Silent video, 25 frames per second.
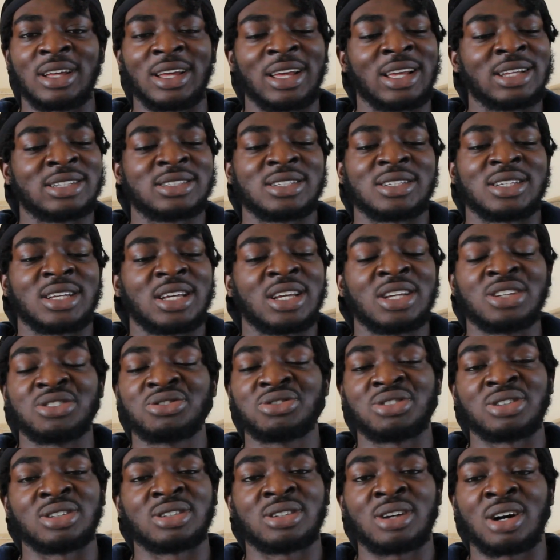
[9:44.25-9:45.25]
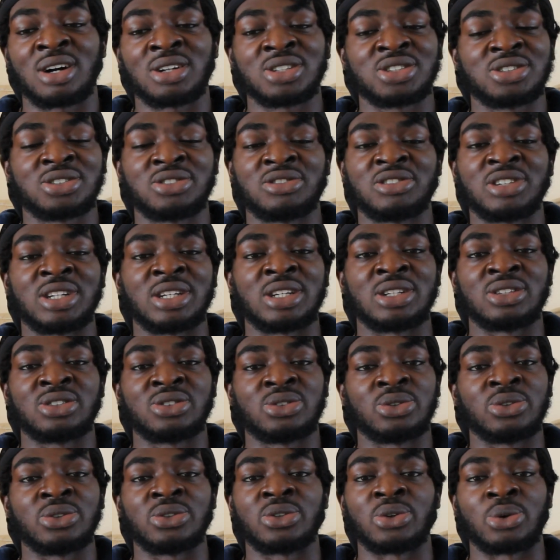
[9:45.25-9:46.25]
It's an introductory
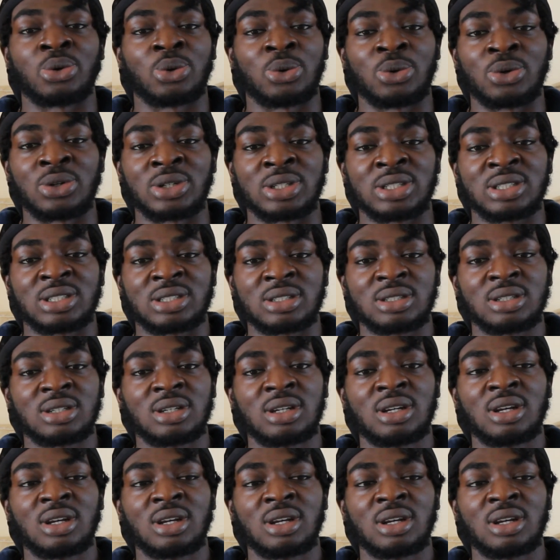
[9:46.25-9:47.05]
to the course.